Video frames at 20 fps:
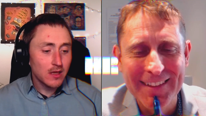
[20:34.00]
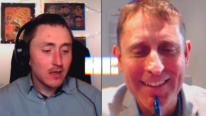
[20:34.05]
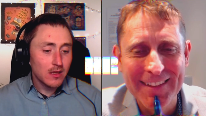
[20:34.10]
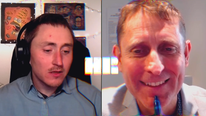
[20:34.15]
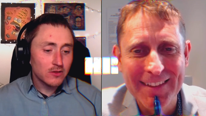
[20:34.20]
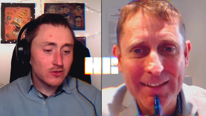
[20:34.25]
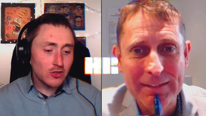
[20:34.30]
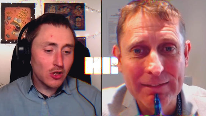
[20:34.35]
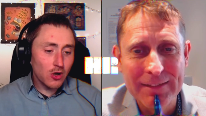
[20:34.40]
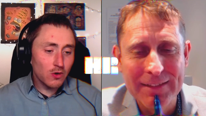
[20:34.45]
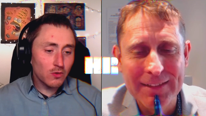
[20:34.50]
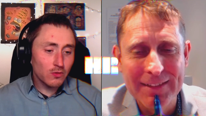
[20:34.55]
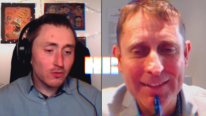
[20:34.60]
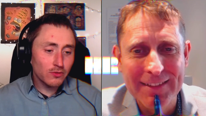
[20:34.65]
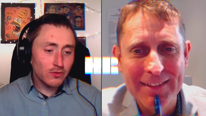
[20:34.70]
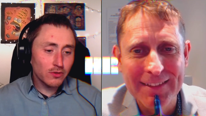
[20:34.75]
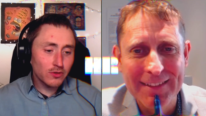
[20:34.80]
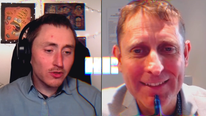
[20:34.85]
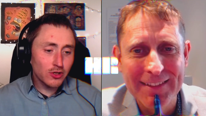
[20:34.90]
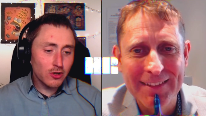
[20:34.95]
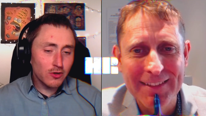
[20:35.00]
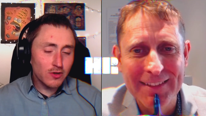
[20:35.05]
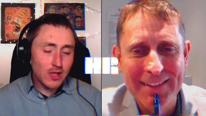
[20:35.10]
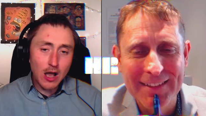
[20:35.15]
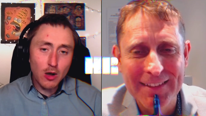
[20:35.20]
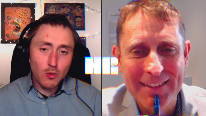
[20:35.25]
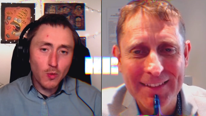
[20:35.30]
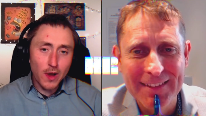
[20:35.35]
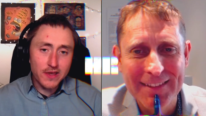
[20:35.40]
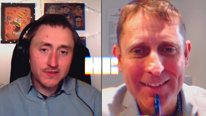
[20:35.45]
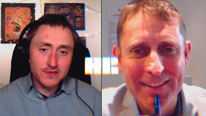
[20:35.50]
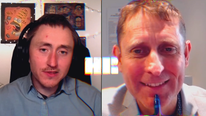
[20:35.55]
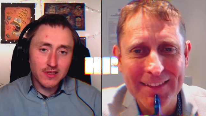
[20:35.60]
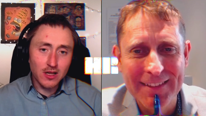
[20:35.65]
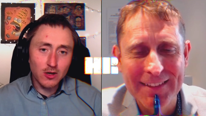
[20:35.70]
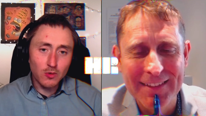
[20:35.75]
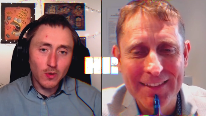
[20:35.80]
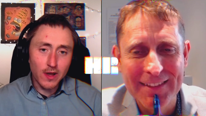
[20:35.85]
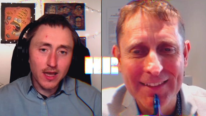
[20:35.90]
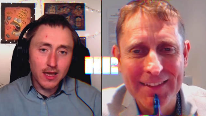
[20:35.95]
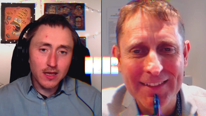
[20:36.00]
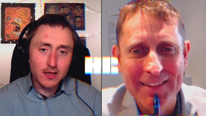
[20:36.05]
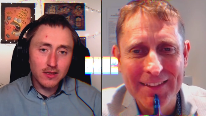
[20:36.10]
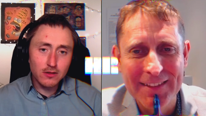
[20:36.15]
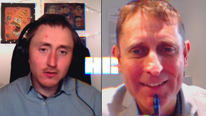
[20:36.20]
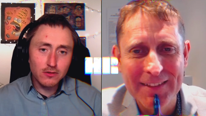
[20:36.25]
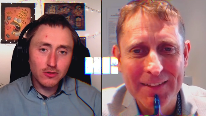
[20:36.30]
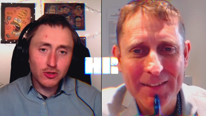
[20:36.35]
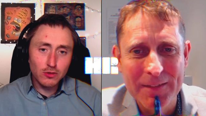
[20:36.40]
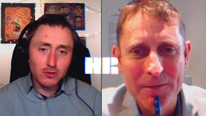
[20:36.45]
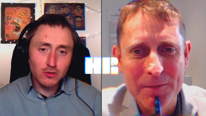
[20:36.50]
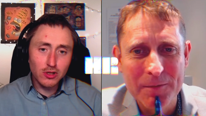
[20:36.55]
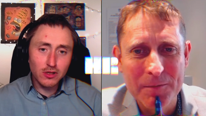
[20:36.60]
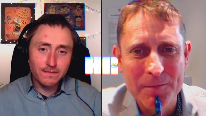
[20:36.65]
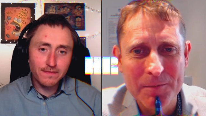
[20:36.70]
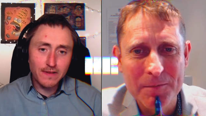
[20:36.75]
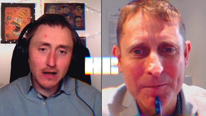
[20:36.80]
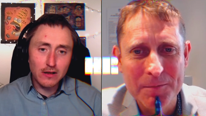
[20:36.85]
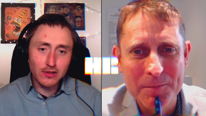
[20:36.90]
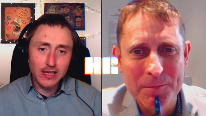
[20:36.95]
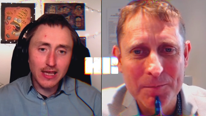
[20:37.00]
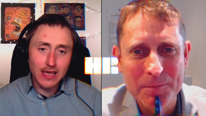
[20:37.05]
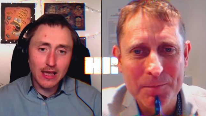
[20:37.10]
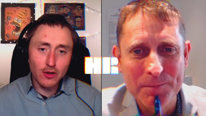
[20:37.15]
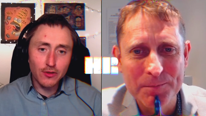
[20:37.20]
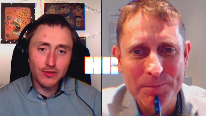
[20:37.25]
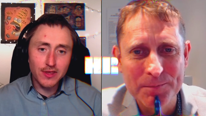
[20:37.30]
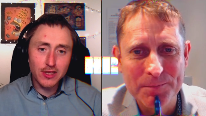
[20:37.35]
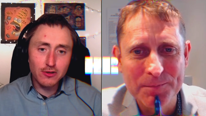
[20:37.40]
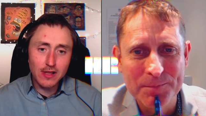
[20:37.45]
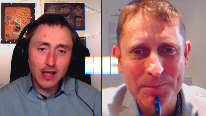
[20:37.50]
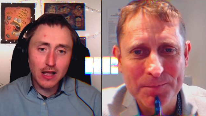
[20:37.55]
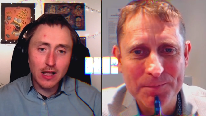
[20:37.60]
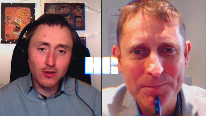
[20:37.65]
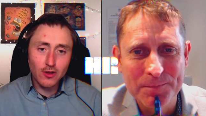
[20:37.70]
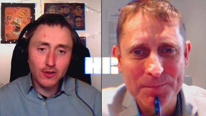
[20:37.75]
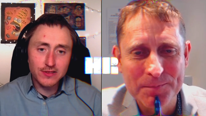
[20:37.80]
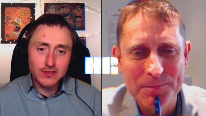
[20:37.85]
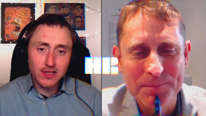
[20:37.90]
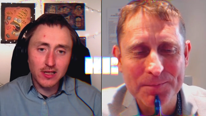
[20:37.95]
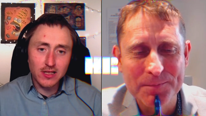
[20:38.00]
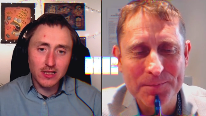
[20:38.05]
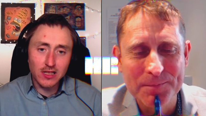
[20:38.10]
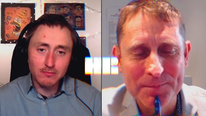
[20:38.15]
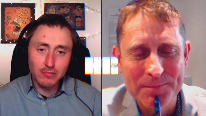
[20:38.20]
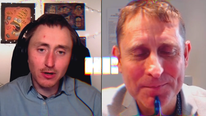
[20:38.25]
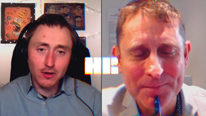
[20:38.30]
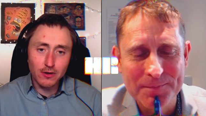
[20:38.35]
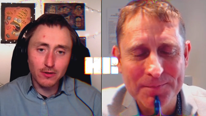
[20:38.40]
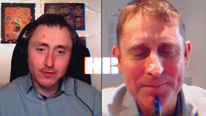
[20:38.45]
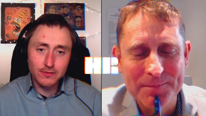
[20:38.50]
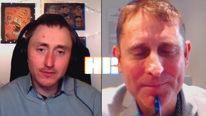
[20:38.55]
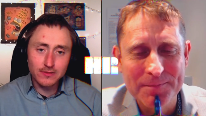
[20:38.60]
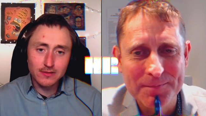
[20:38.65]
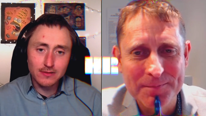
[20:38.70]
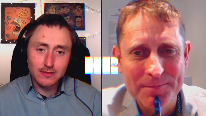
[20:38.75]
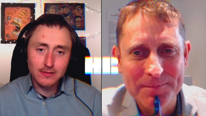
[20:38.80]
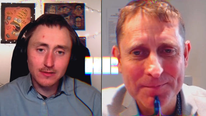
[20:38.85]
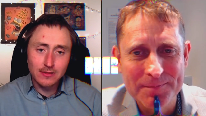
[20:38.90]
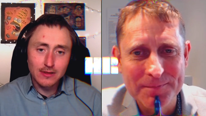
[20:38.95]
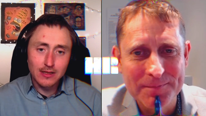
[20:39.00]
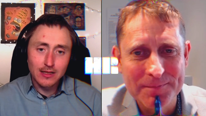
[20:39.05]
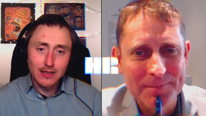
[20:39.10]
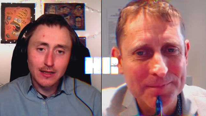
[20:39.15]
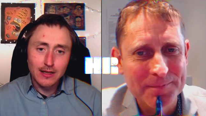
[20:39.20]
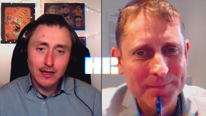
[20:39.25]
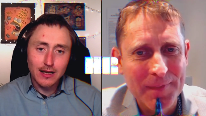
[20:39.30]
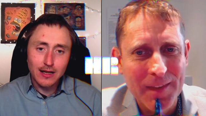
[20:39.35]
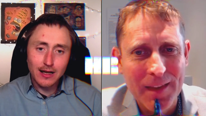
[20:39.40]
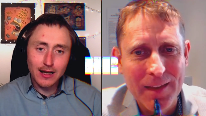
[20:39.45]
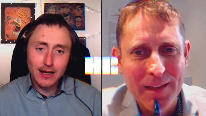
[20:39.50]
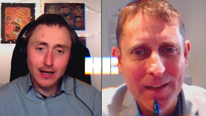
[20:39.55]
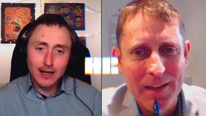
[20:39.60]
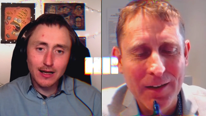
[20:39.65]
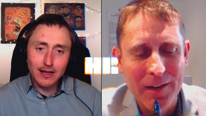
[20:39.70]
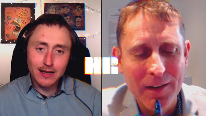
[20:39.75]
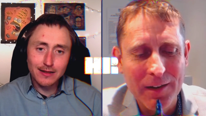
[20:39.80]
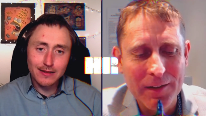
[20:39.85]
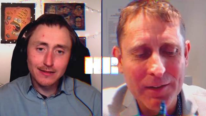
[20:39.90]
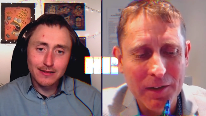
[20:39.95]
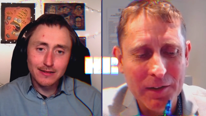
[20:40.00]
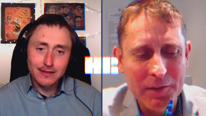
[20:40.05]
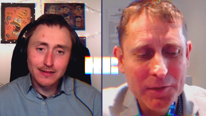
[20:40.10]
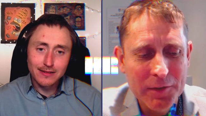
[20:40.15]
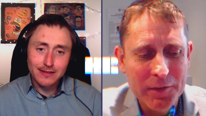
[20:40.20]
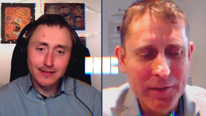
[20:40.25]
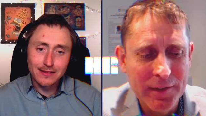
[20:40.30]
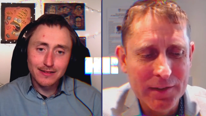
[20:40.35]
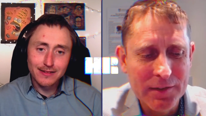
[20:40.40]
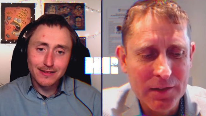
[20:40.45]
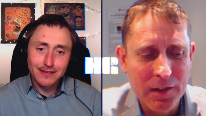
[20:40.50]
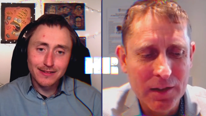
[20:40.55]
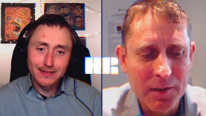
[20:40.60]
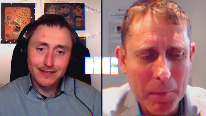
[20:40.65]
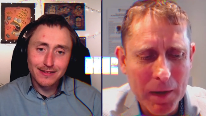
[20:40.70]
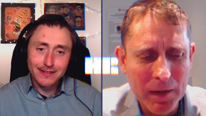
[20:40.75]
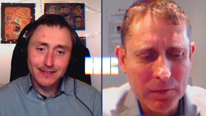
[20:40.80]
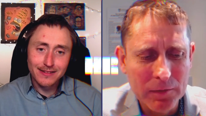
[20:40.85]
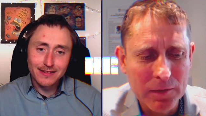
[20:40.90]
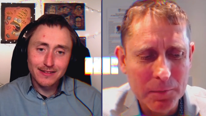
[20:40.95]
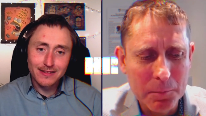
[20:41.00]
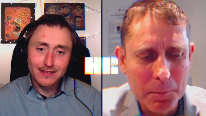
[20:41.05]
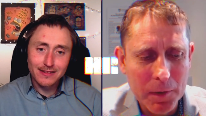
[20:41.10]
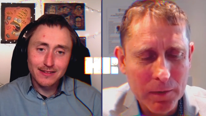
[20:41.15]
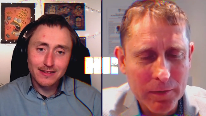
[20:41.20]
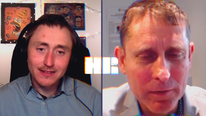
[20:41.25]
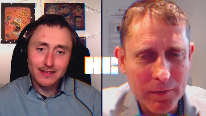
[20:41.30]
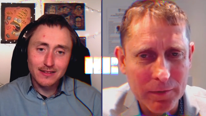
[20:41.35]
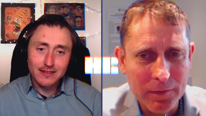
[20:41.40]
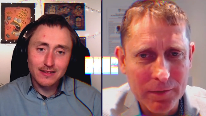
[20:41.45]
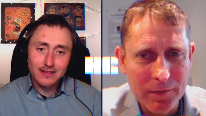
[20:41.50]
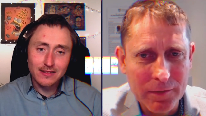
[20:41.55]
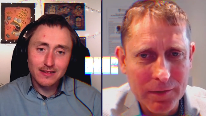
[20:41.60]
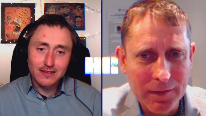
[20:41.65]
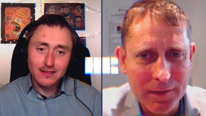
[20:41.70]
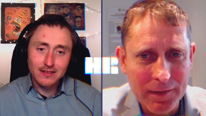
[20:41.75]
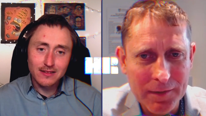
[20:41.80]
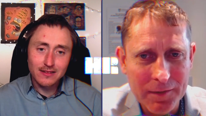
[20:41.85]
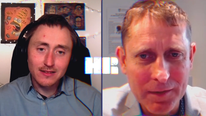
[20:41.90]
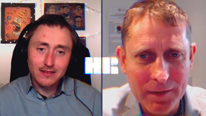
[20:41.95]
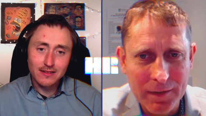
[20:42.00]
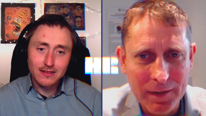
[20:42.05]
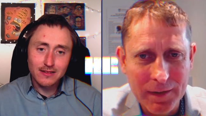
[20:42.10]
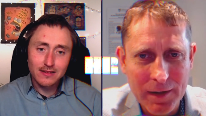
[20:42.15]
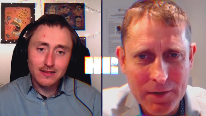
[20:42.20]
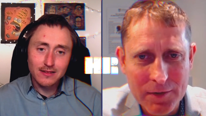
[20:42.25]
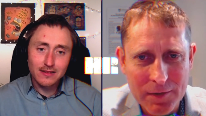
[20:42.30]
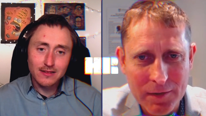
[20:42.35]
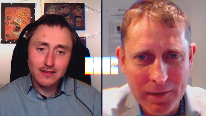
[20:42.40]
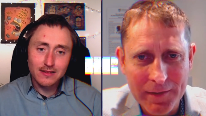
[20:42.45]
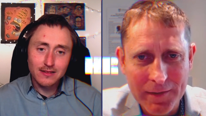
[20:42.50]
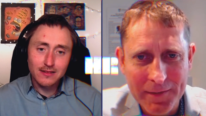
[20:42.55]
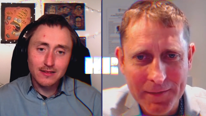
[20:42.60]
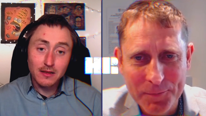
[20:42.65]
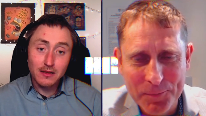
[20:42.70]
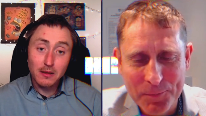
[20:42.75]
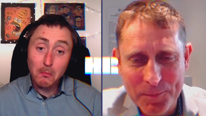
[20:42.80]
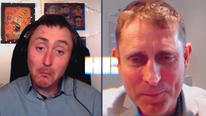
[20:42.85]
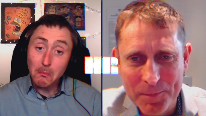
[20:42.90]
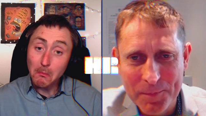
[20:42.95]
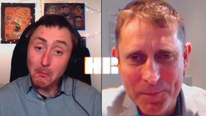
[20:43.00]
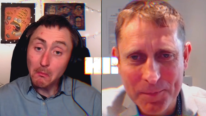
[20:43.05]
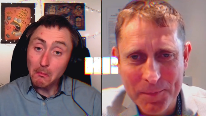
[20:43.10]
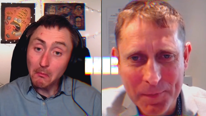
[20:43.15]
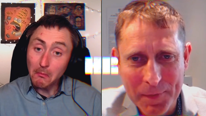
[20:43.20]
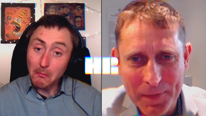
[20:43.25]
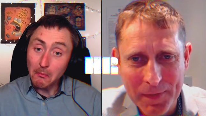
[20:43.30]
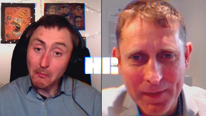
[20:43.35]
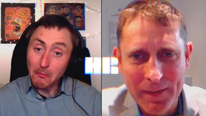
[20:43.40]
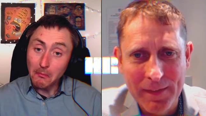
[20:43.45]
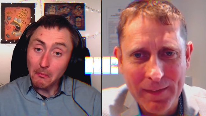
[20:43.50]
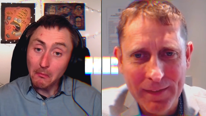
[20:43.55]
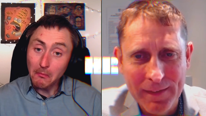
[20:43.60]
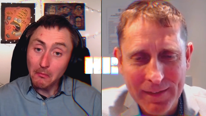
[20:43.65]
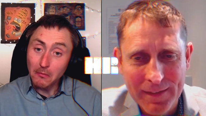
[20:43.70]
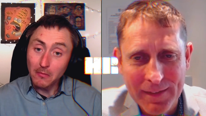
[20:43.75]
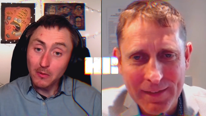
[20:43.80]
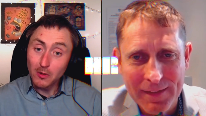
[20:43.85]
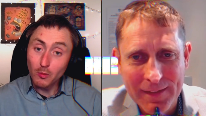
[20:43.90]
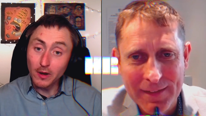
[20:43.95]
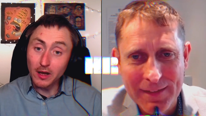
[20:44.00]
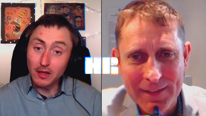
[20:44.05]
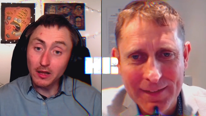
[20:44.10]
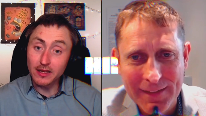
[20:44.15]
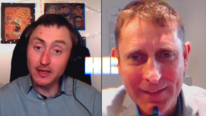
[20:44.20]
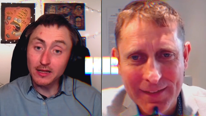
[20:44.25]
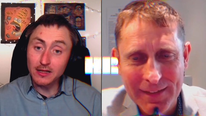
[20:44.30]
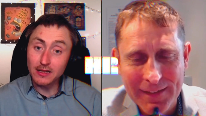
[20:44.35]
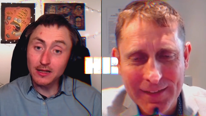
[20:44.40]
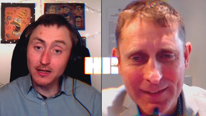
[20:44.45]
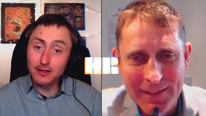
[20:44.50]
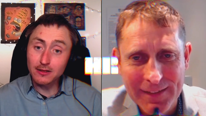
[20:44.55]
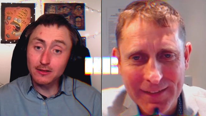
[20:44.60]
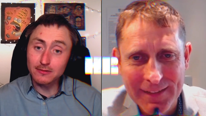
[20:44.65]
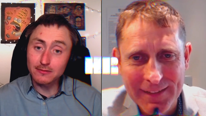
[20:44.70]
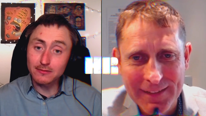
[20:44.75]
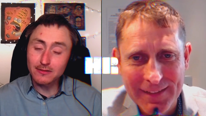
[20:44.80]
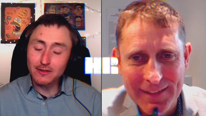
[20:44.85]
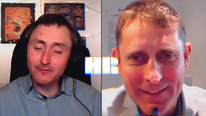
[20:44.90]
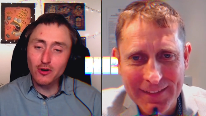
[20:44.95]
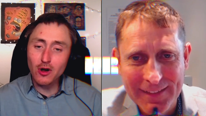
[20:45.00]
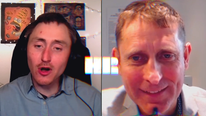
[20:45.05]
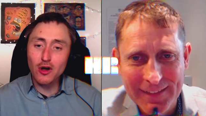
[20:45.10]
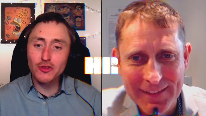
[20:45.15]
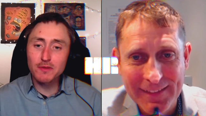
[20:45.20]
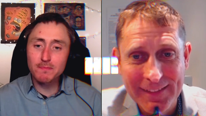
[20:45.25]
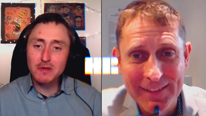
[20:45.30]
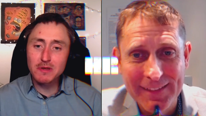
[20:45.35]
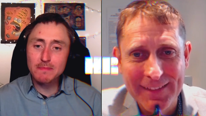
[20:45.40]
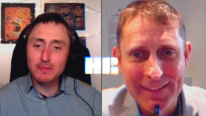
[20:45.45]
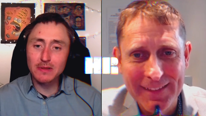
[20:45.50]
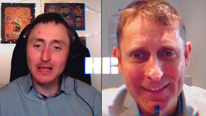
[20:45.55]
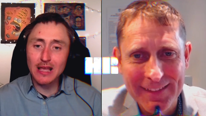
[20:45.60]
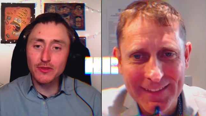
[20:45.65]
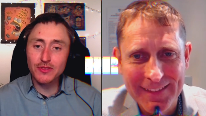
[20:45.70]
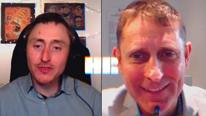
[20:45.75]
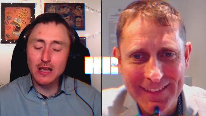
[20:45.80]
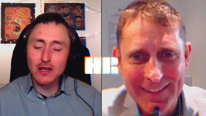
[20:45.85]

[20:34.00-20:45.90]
Speaker 1: so you're not wasting away. You you look fairly healthy. You're not all skin and bones. Uh, I,
Speaker 2: I, do things like mountain marathons uh, occasionally.
Speaker 1: Well, there you go. For all the people out there